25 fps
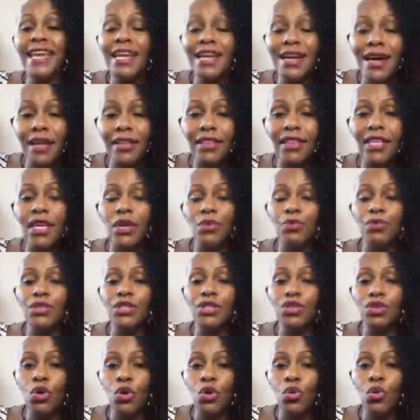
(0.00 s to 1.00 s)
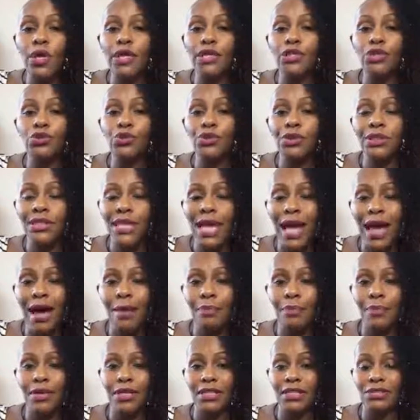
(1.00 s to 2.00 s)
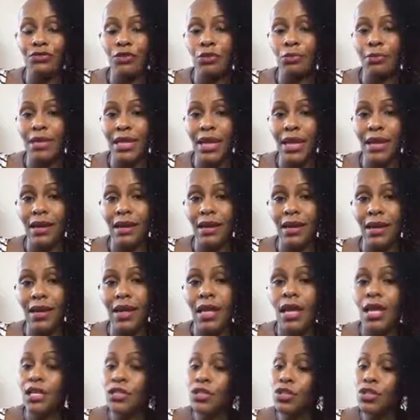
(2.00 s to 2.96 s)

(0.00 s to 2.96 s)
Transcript: Nothing was going to stop us from getting it.